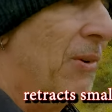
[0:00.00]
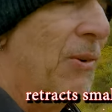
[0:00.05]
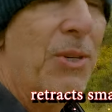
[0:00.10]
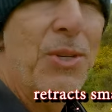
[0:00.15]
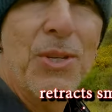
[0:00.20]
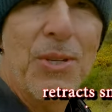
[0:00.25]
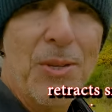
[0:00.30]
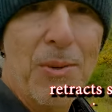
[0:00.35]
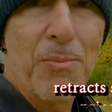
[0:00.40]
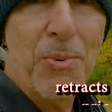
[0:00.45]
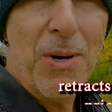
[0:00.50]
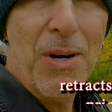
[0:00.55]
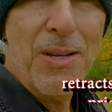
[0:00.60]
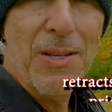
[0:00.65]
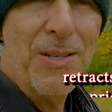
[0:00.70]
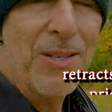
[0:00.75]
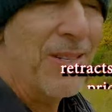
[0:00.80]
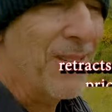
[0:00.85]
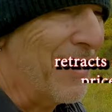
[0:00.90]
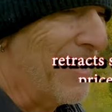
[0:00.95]
which is the
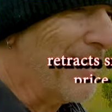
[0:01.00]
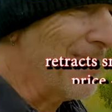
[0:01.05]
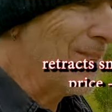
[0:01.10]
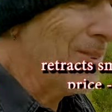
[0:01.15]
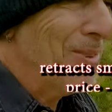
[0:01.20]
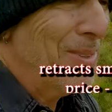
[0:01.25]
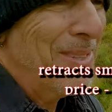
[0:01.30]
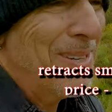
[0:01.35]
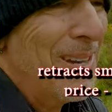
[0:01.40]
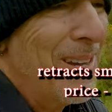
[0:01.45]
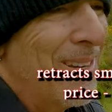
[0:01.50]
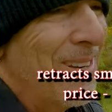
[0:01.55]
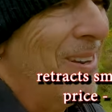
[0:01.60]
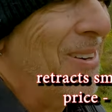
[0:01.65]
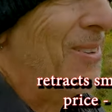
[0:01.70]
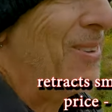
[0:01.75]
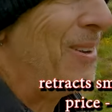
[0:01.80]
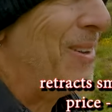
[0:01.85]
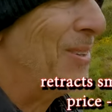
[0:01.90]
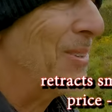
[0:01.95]
price. This thing is only
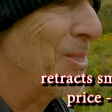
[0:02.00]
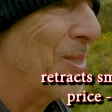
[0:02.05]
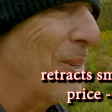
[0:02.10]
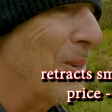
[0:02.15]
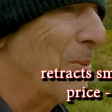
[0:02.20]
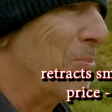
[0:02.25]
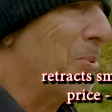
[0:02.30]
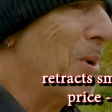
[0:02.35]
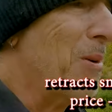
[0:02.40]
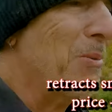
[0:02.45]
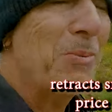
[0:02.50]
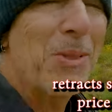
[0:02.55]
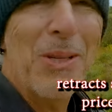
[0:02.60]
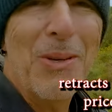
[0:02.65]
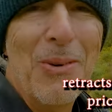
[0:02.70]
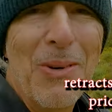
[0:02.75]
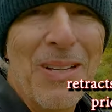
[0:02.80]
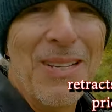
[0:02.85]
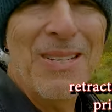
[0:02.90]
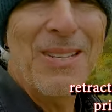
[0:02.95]
$900 and it'll probably
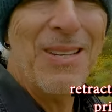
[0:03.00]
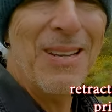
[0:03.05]
go on